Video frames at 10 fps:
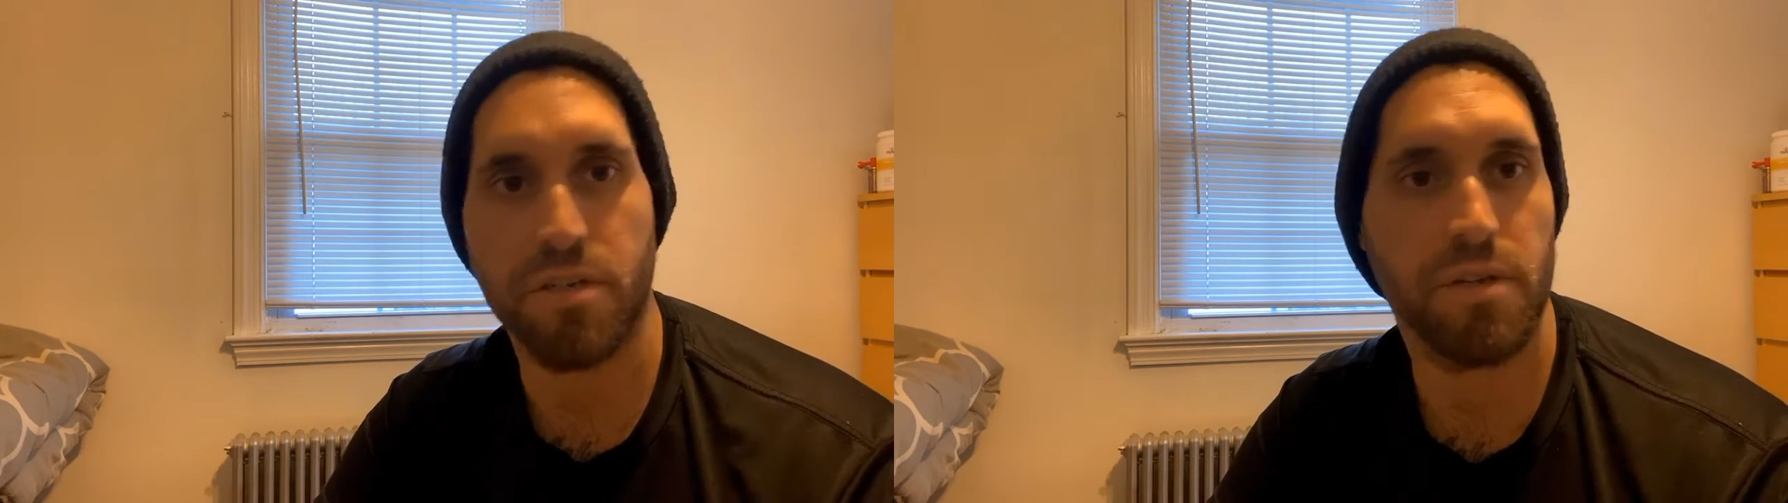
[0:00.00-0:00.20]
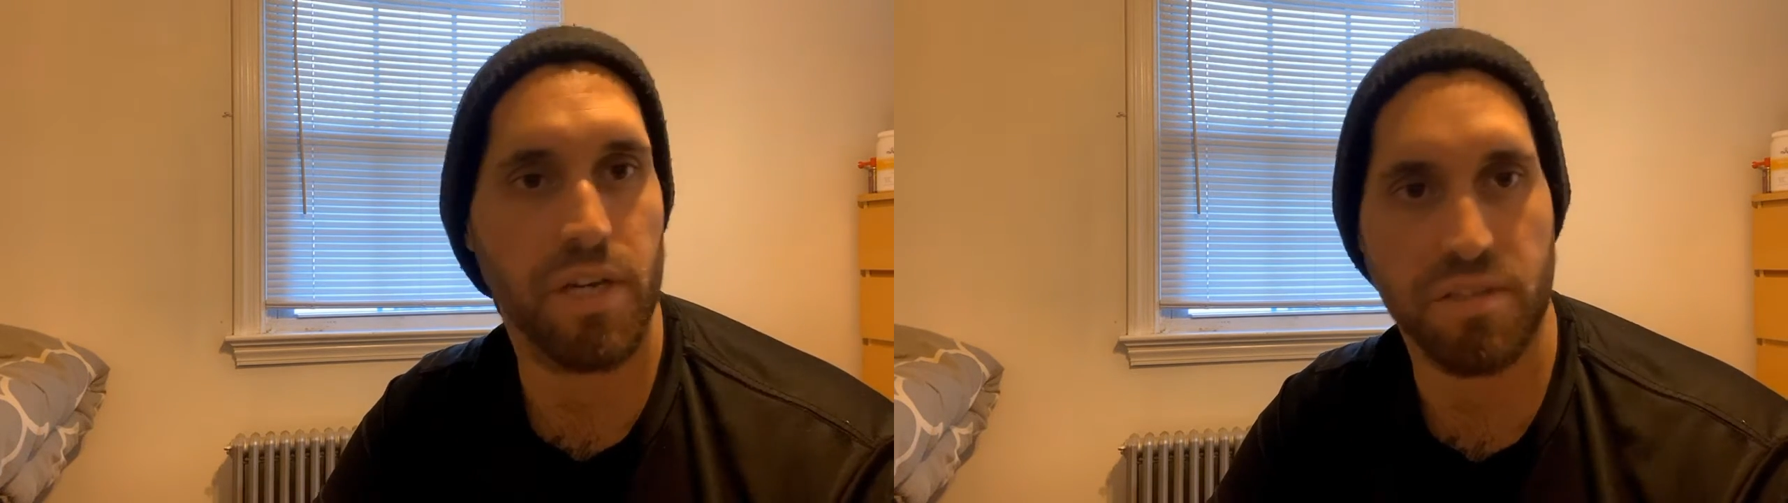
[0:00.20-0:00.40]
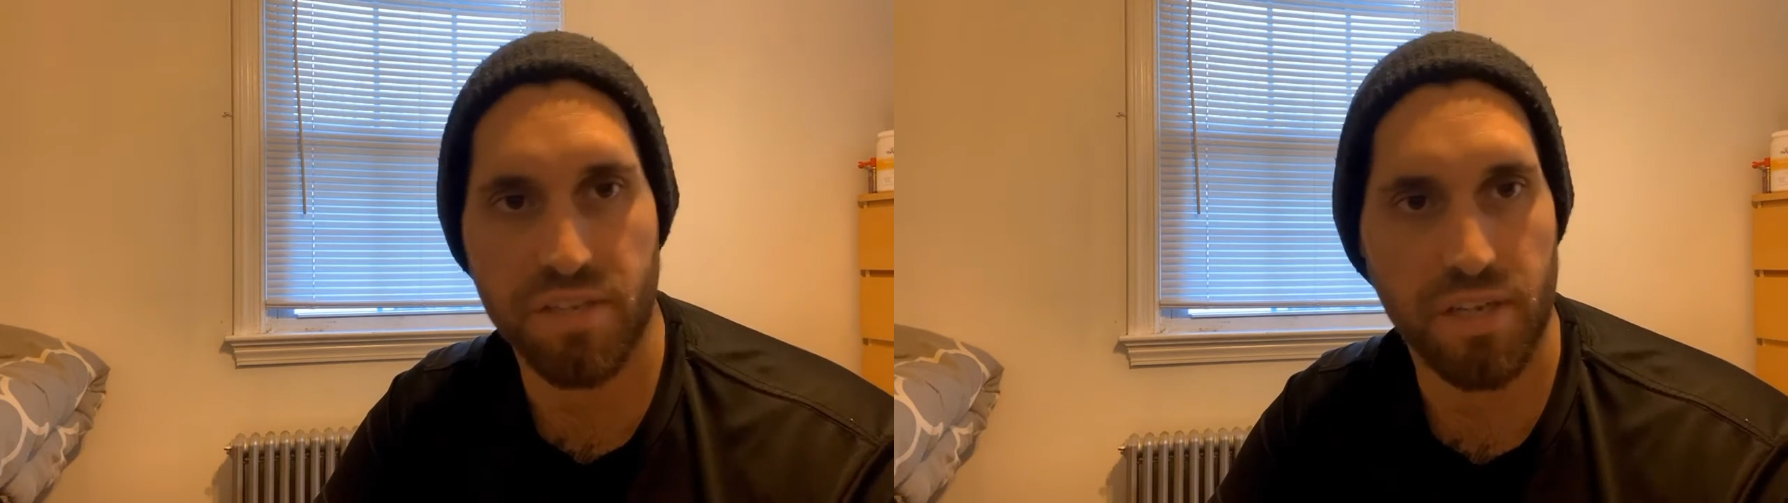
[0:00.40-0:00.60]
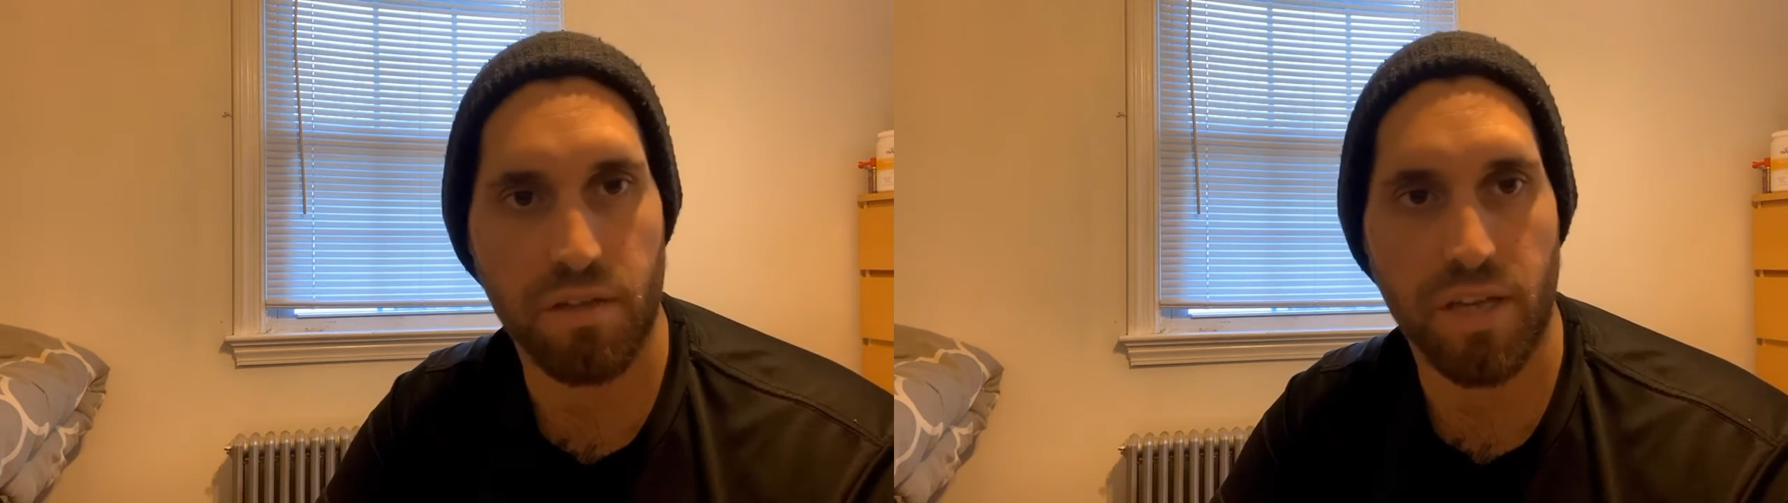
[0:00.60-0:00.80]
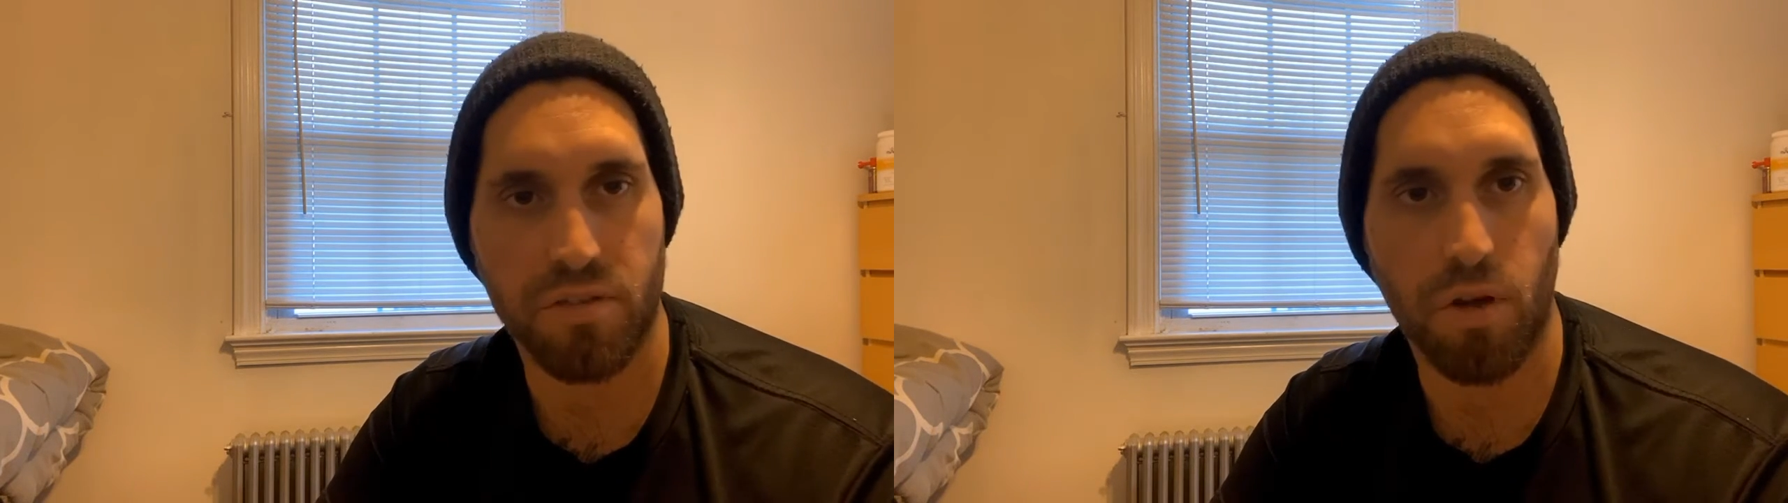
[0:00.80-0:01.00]
You get sick
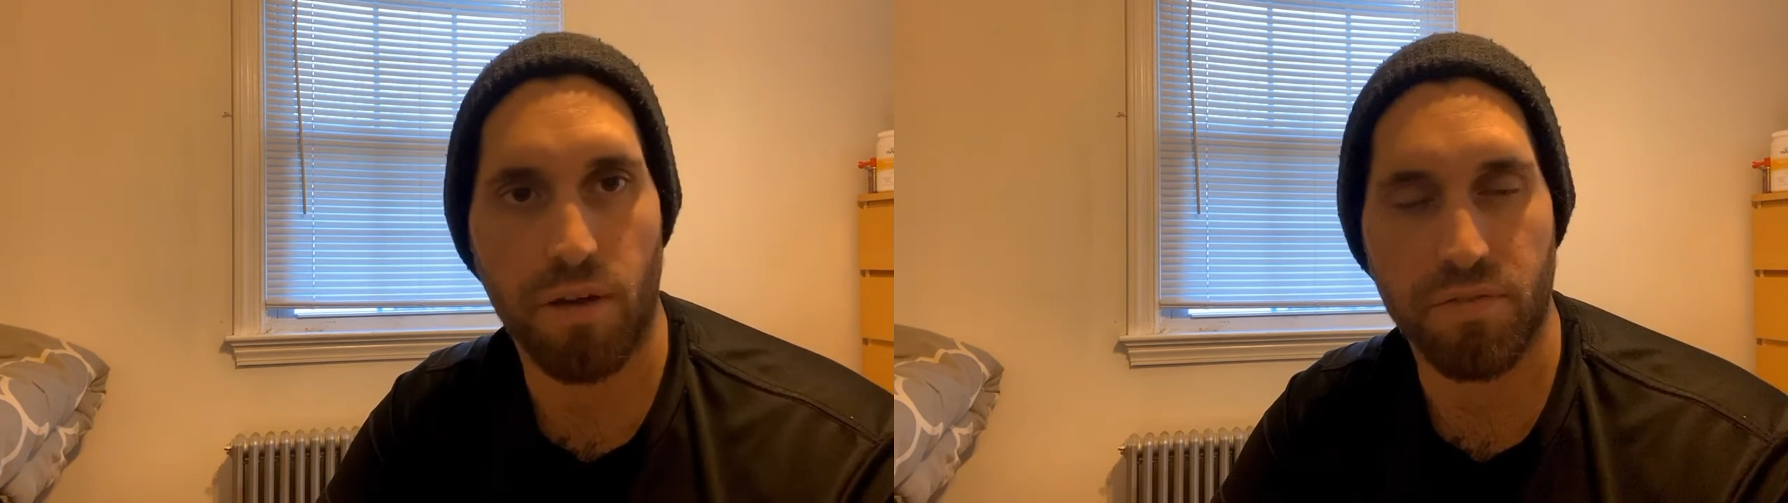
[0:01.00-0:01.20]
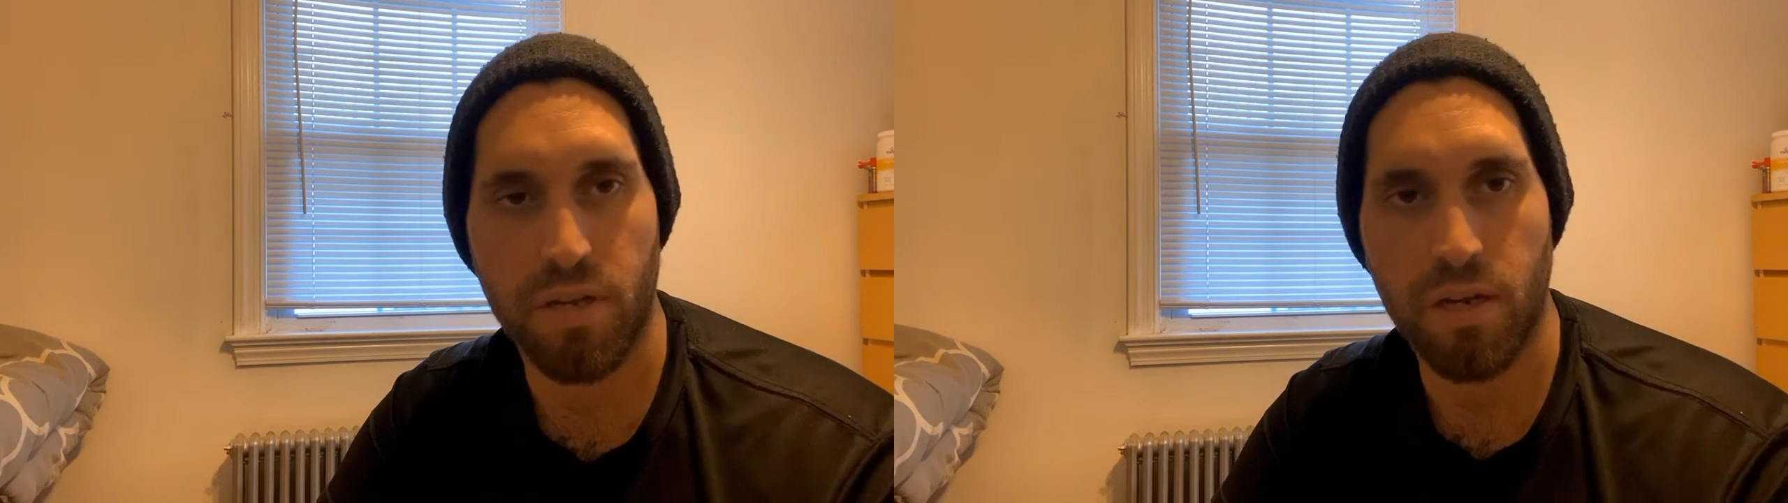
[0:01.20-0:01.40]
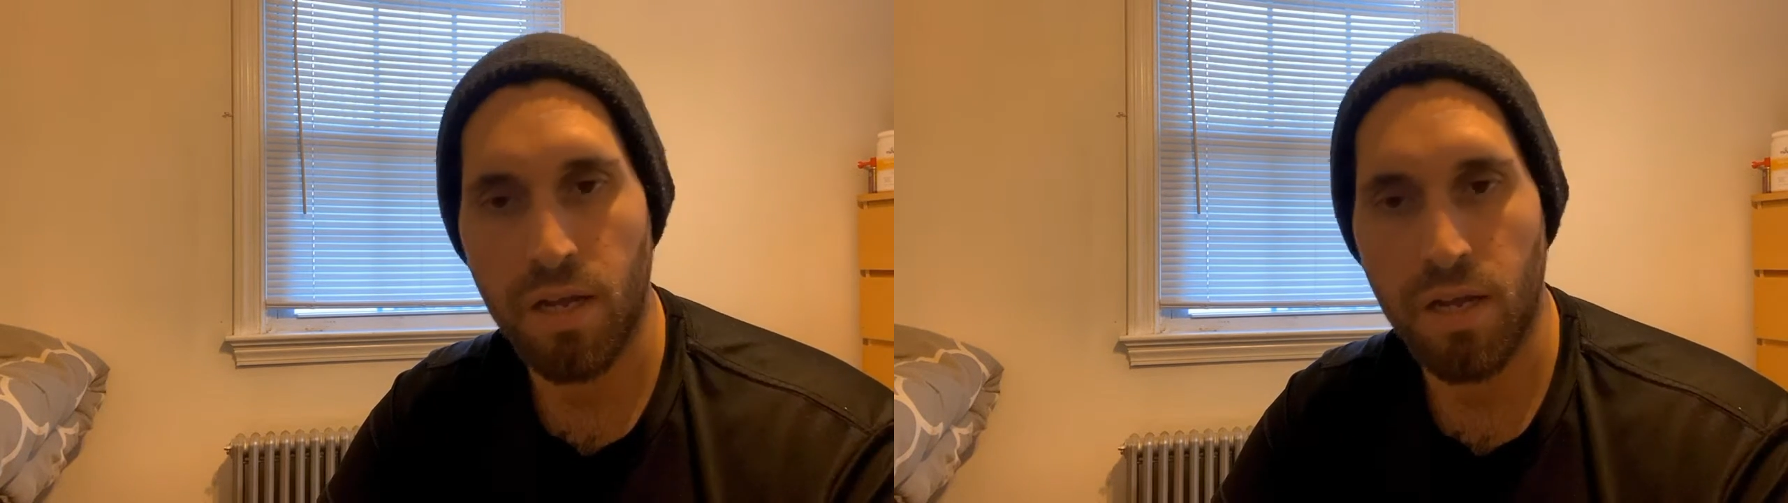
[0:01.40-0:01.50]
less often.